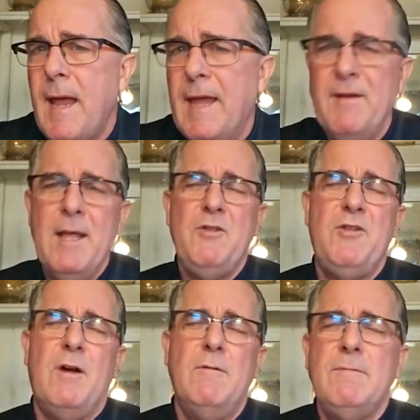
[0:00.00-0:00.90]
and
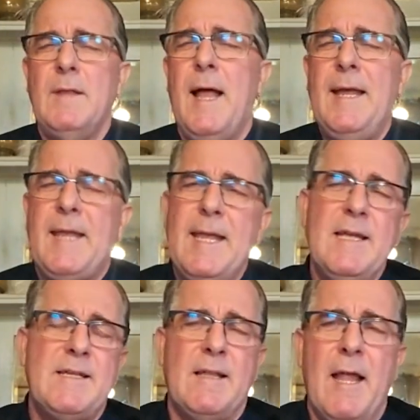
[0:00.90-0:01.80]
don't like
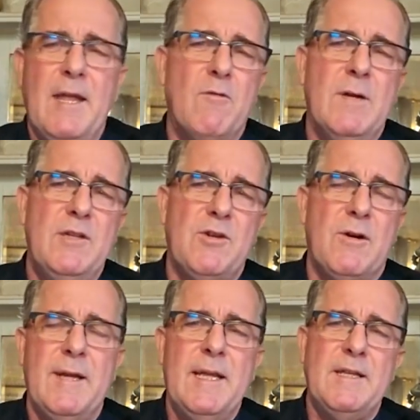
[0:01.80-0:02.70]
his language
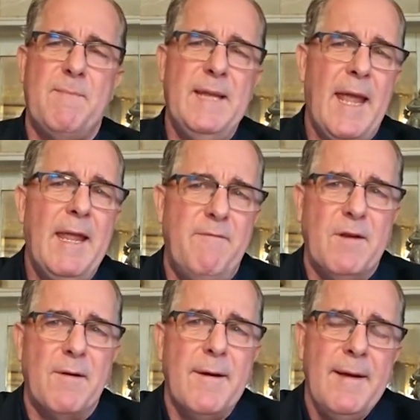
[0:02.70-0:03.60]
or his
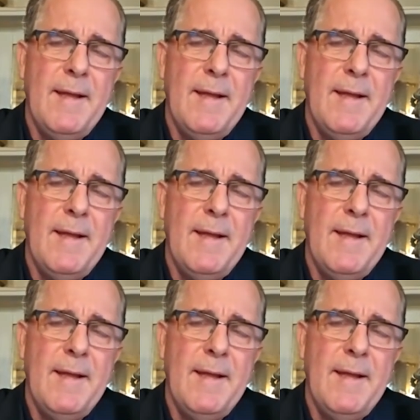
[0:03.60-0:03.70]
behavior,